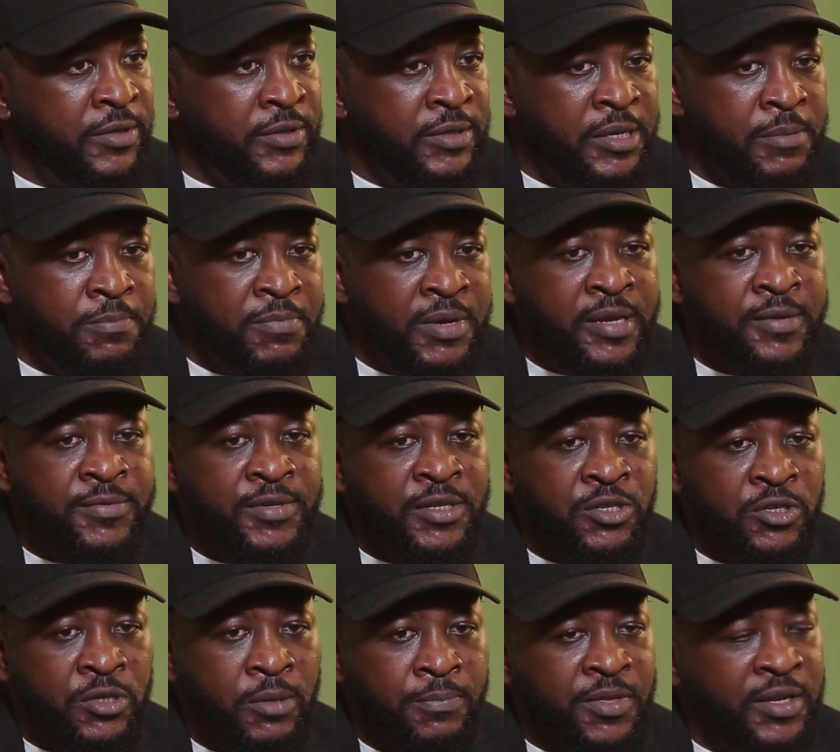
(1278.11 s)
he believes
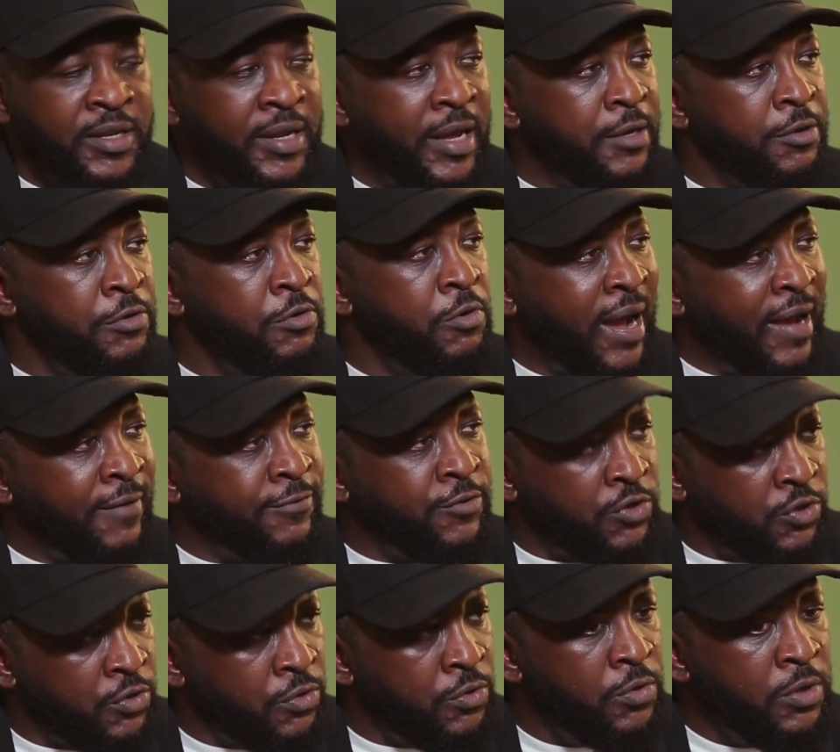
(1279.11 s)
it's something that you have
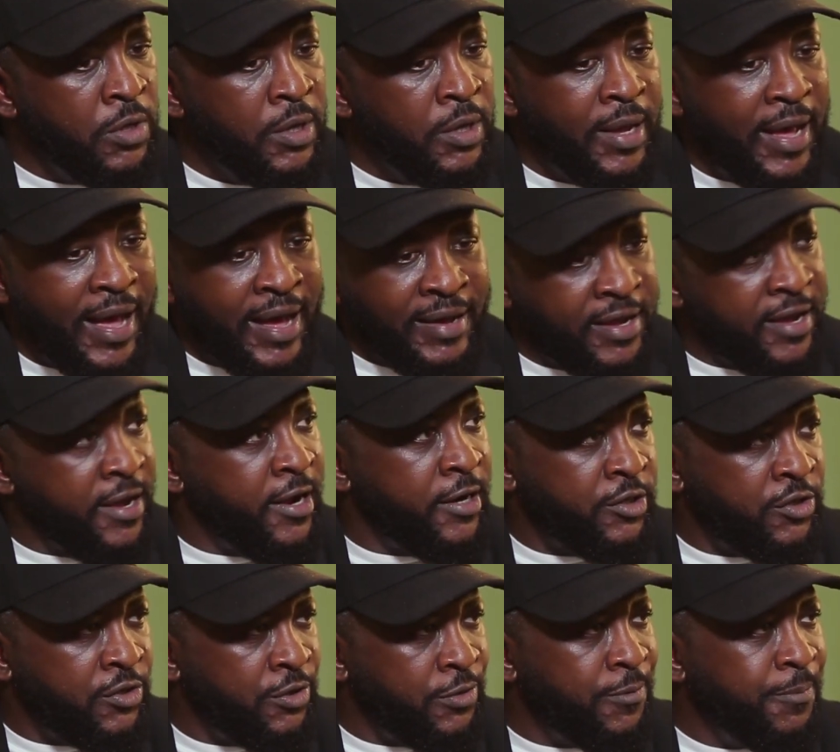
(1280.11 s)
to
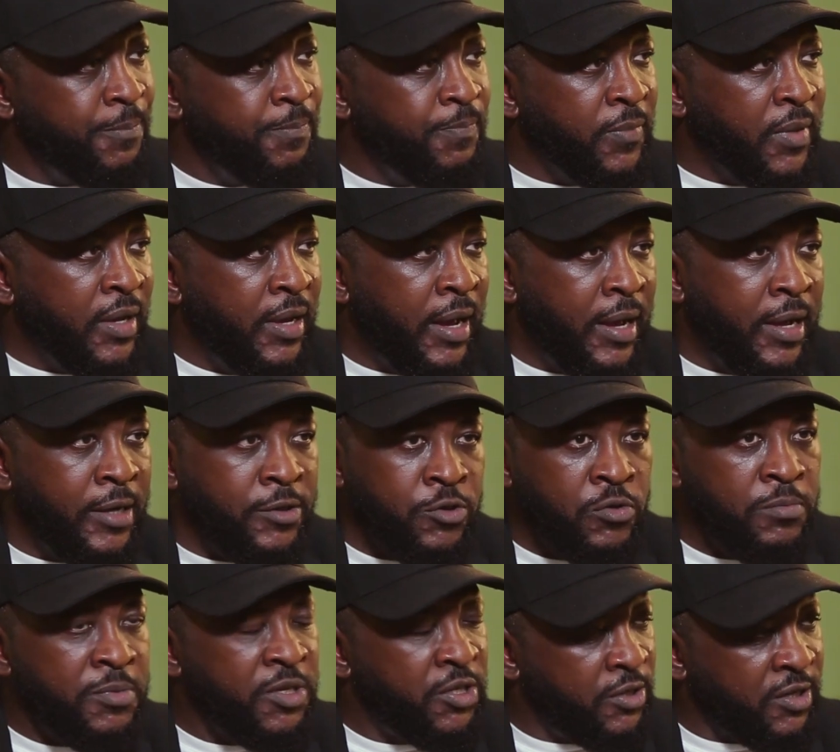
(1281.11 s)
adhere to hmm. uh,
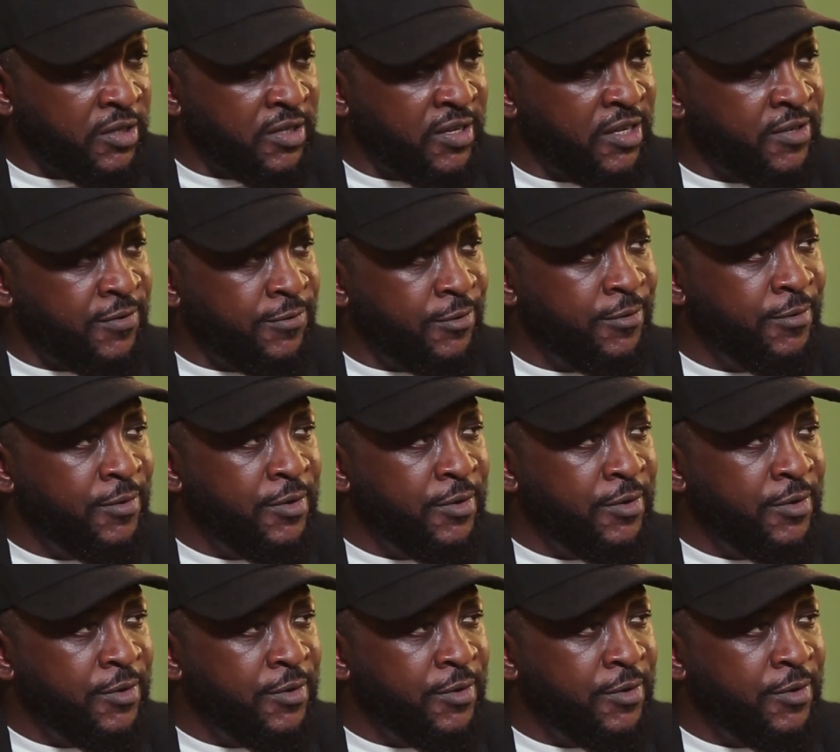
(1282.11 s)
to be successful.